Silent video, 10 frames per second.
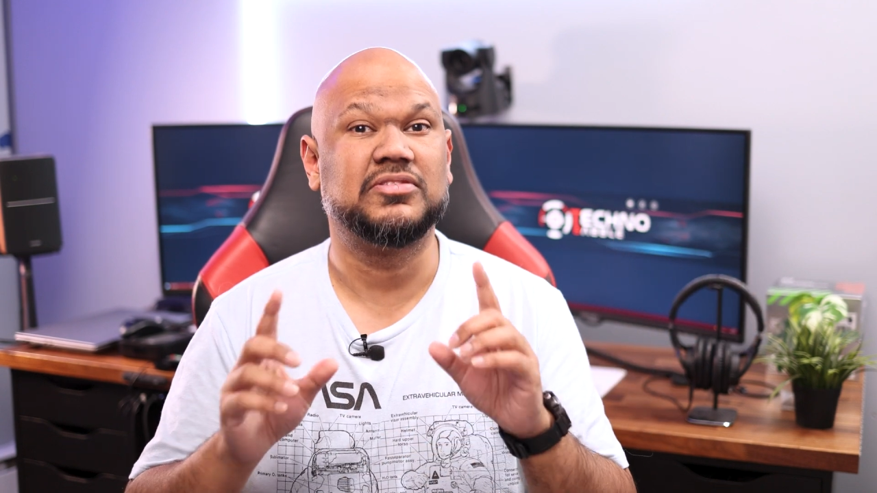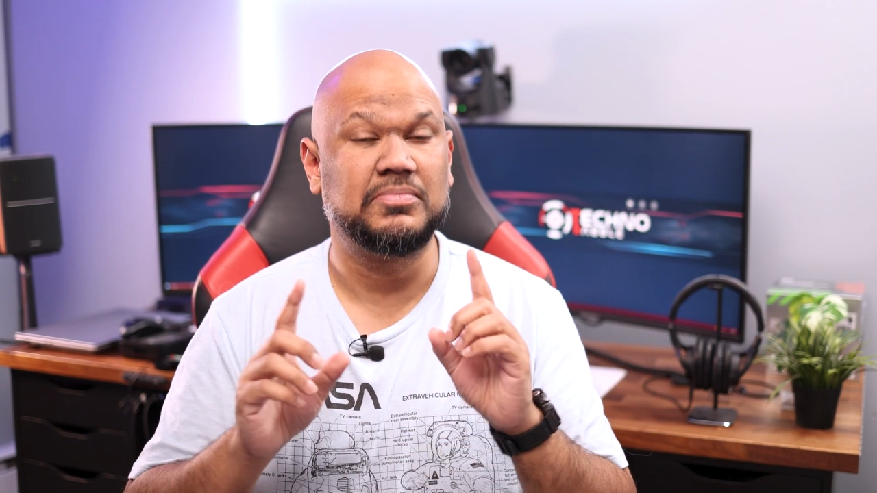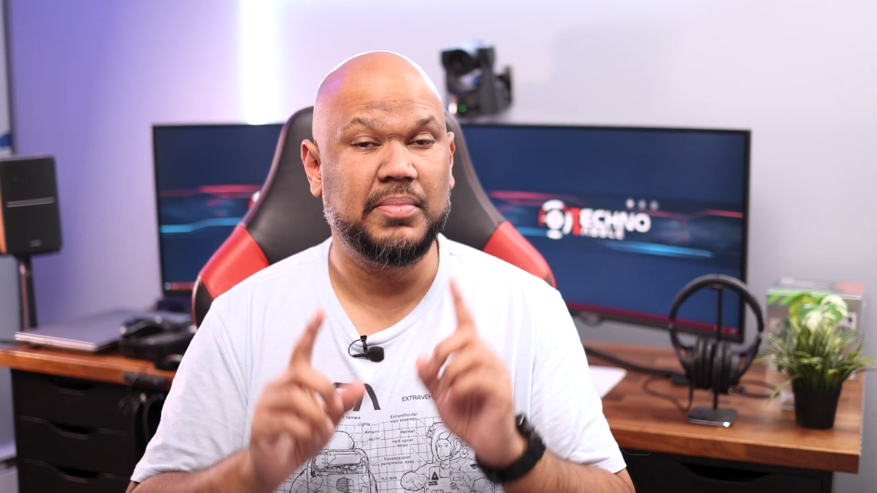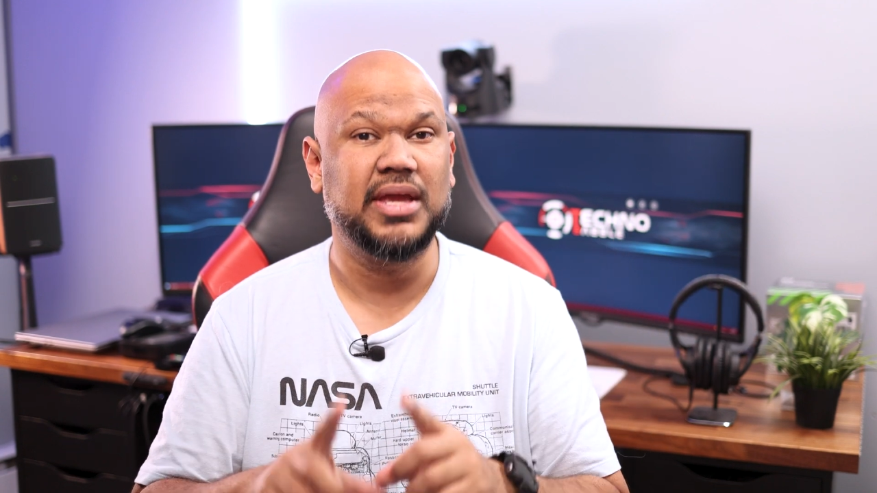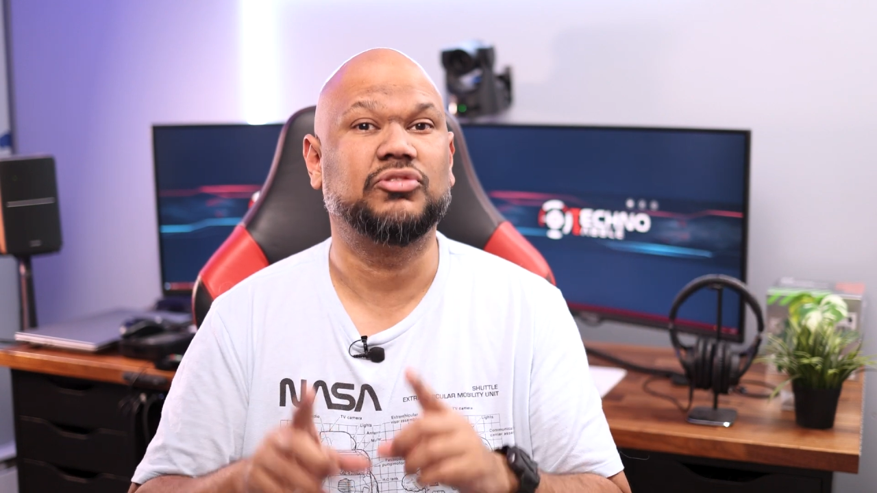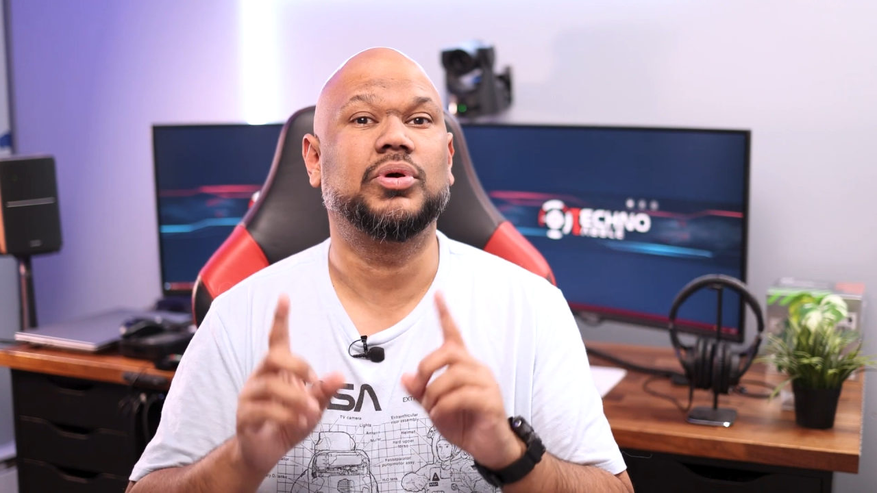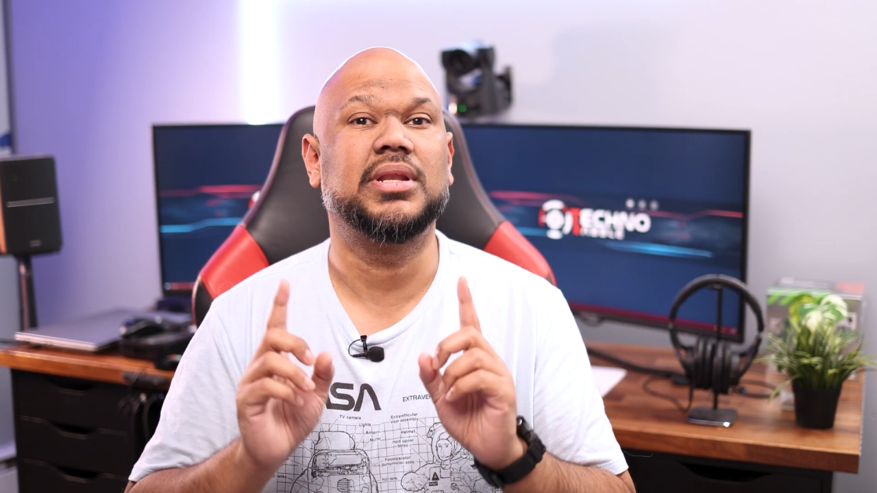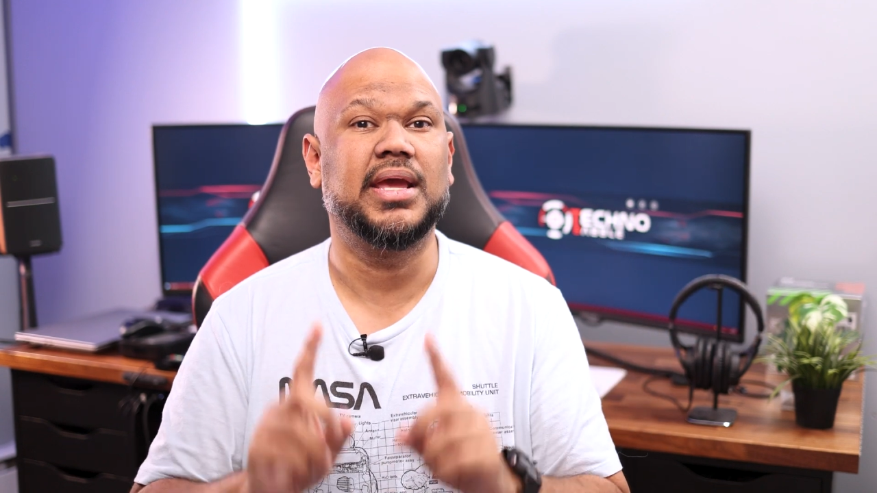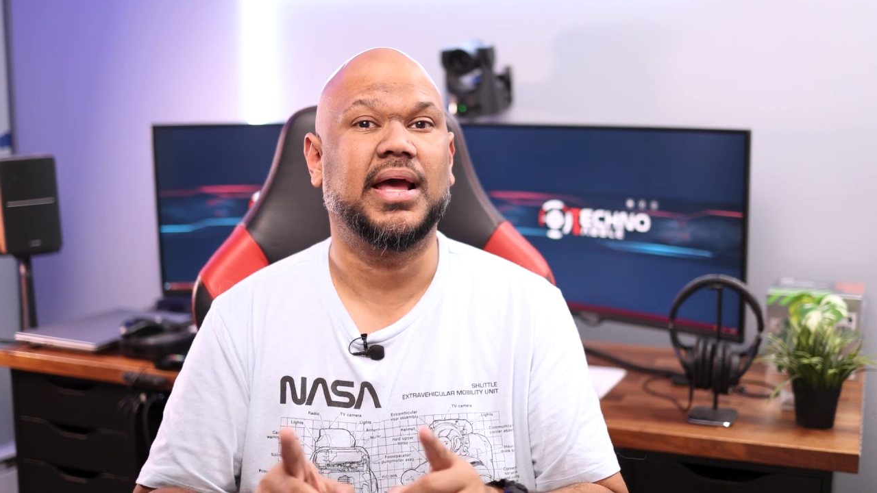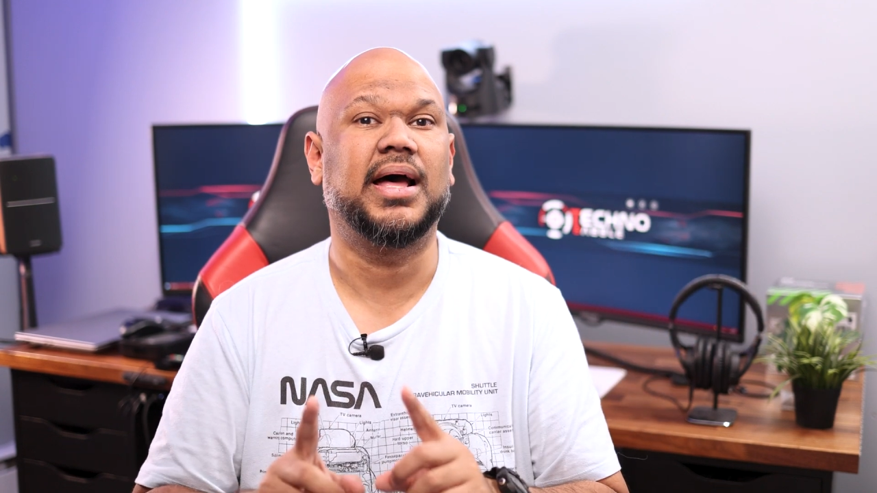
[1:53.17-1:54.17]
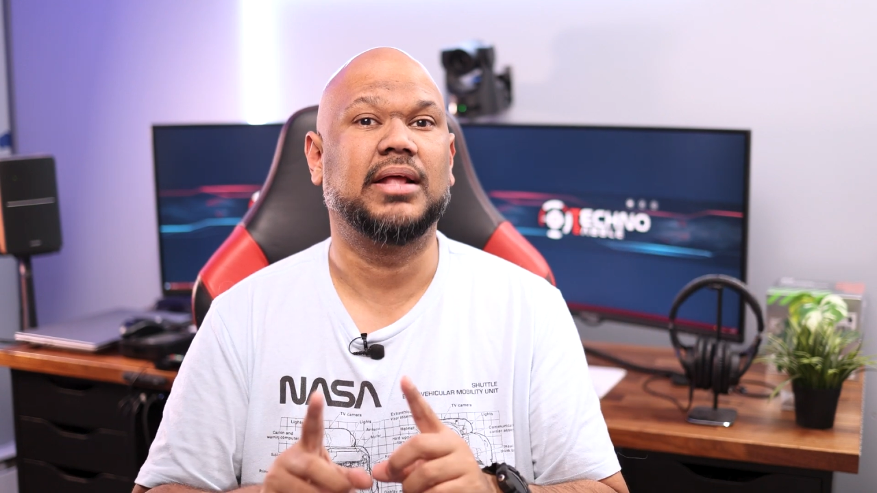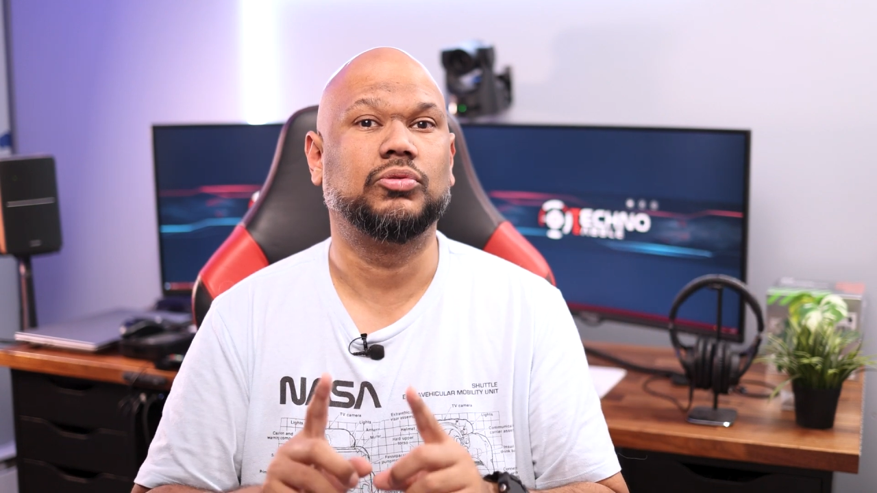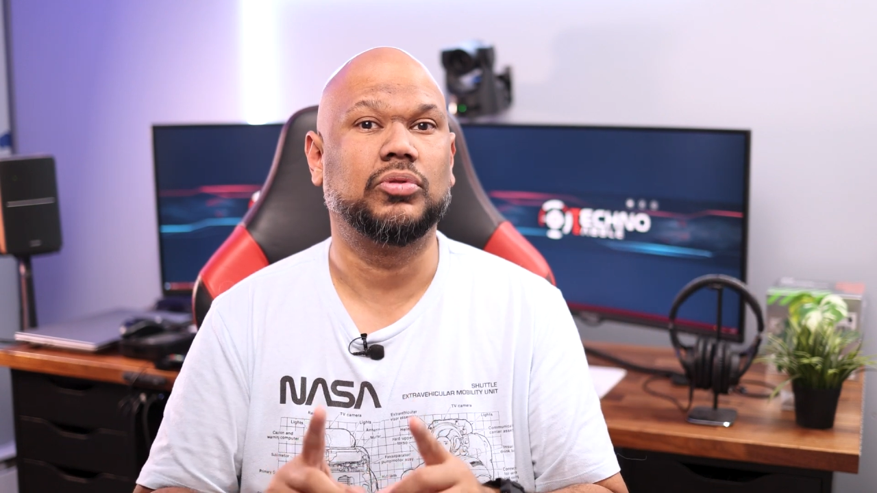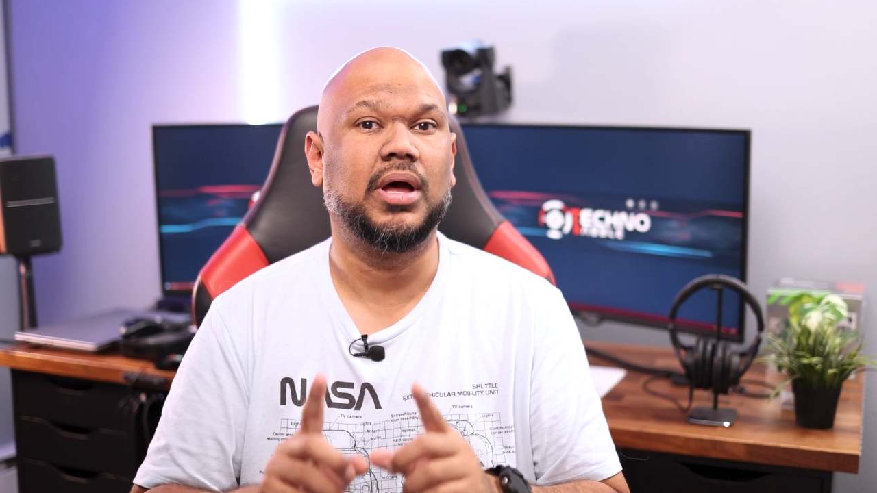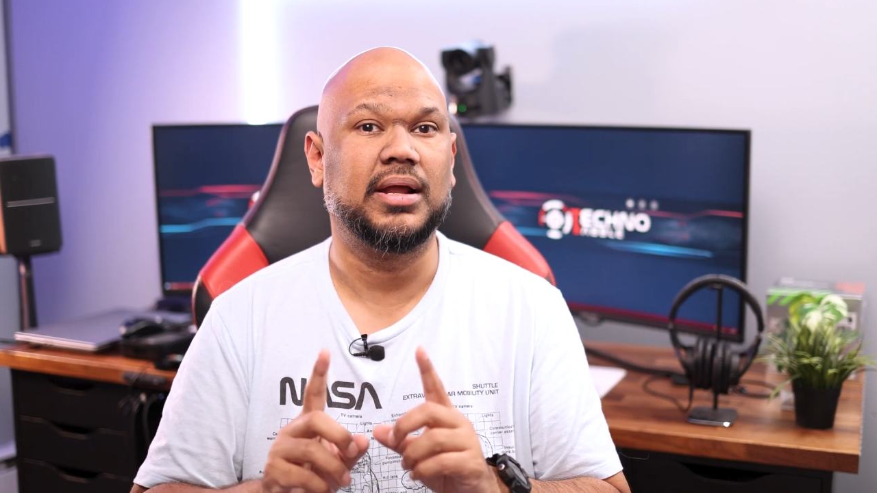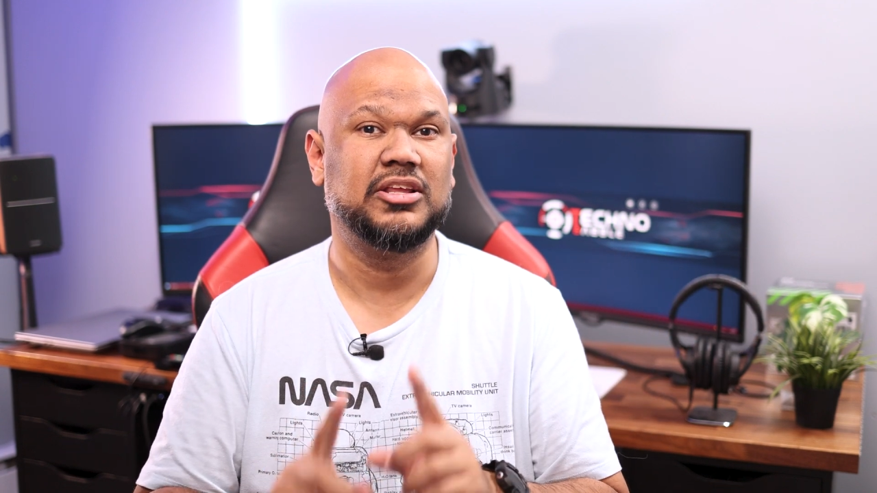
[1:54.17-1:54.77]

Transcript: just make sure they are uh,